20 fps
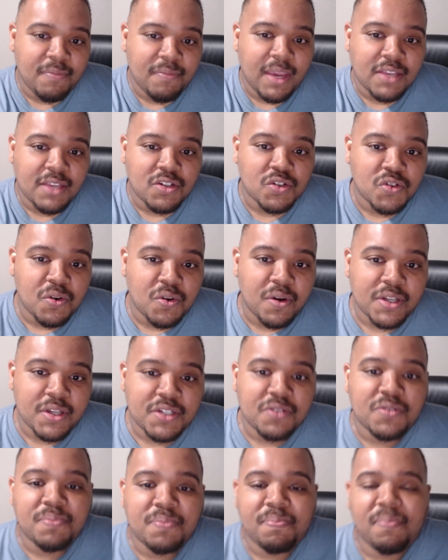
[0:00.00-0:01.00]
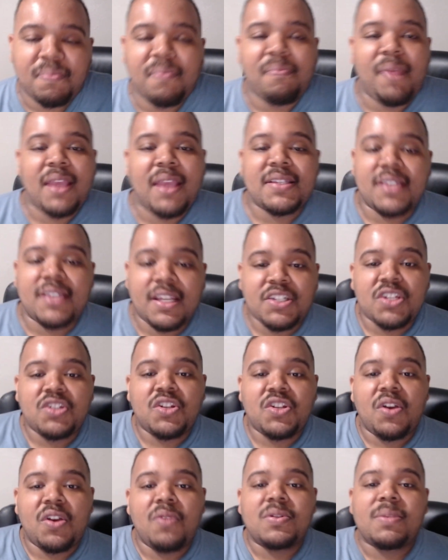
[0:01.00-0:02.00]
choice. Basically that she
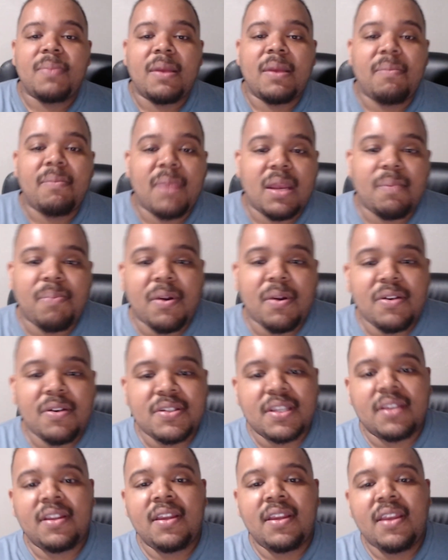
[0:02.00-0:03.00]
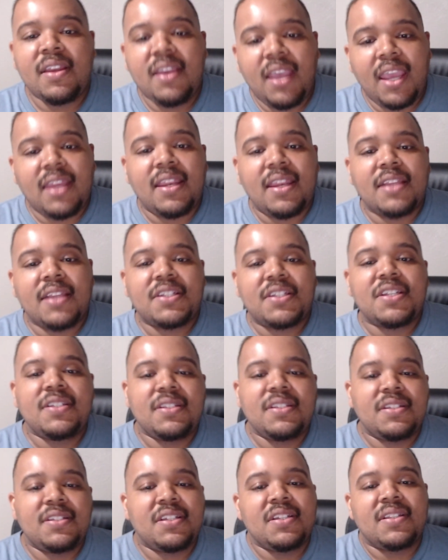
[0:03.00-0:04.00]
chose to be a better person, and that
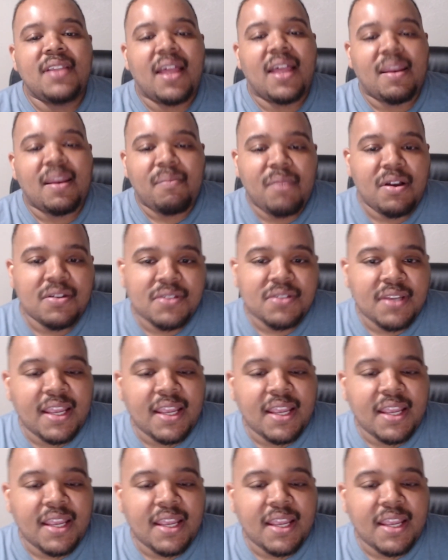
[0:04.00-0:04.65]
she's not a monster that